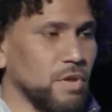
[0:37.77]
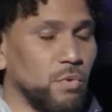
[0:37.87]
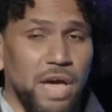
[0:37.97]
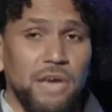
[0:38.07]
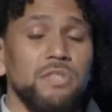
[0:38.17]

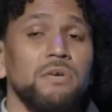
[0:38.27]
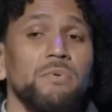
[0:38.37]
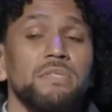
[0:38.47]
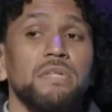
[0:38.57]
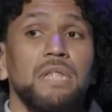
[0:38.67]
We actually
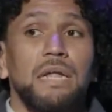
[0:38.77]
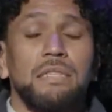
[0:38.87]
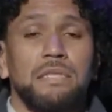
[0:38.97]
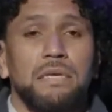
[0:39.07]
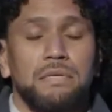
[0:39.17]
waste a lot of
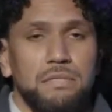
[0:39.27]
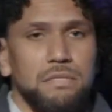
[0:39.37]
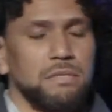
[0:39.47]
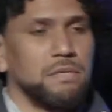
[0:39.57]
things.